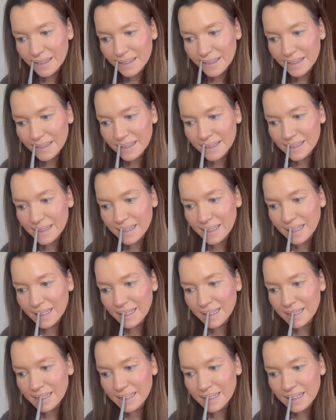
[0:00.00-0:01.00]
because
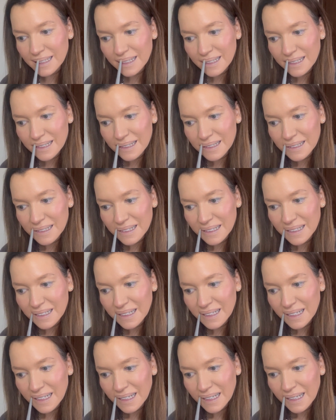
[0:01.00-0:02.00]
this
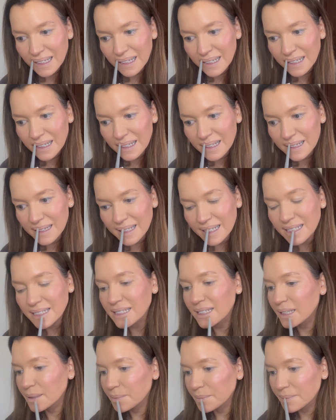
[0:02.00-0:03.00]
This
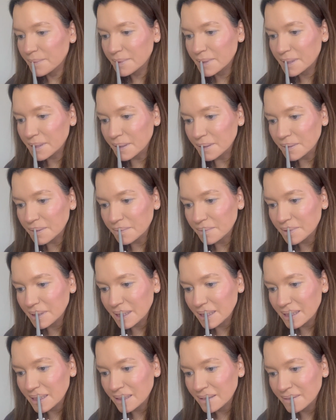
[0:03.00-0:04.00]
lip sculpt
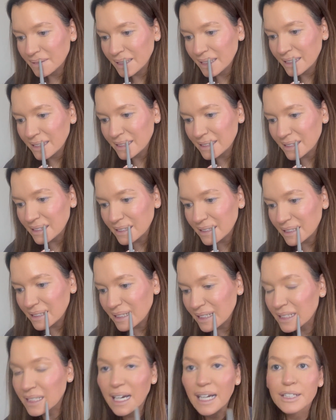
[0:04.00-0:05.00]
is amazing. I
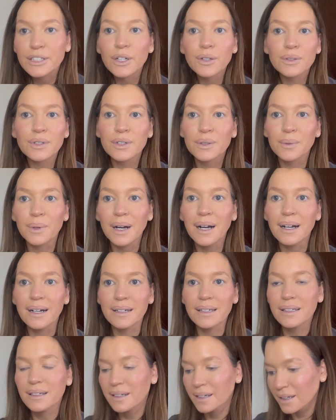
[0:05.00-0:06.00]
don't know why.
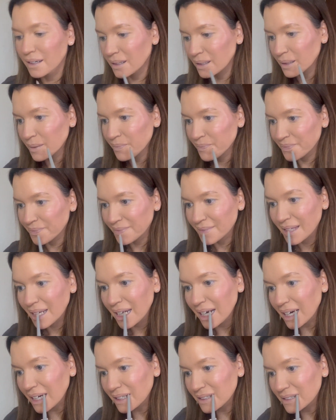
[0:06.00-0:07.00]

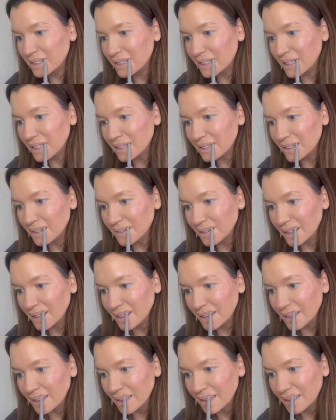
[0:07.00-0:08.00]
I couldn't tell you
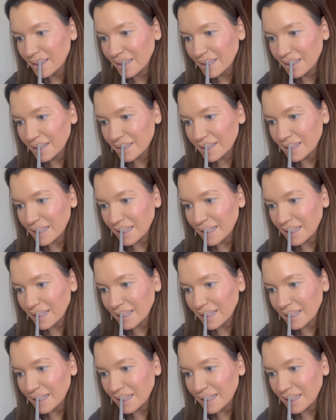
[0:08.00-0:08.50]
why. It just